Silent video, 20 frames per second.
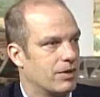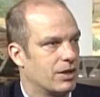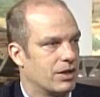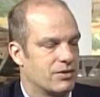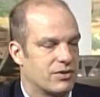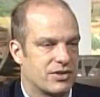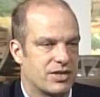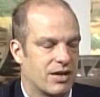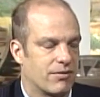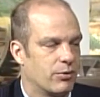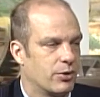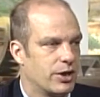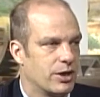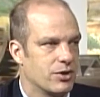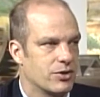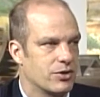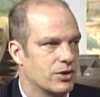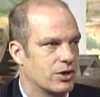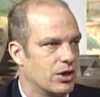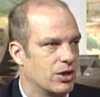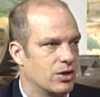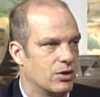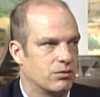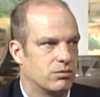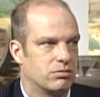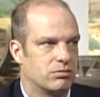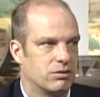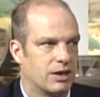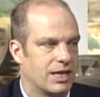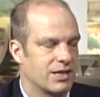several years ago,
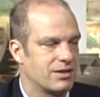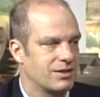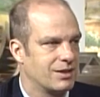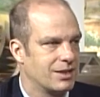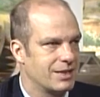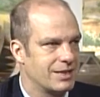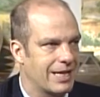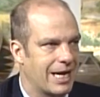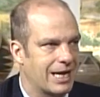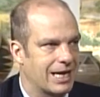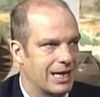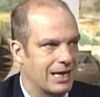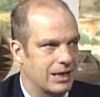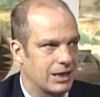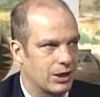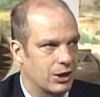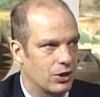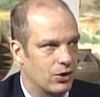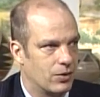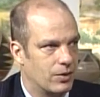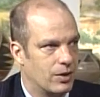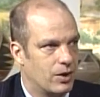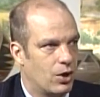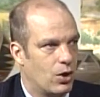less than a decade ago,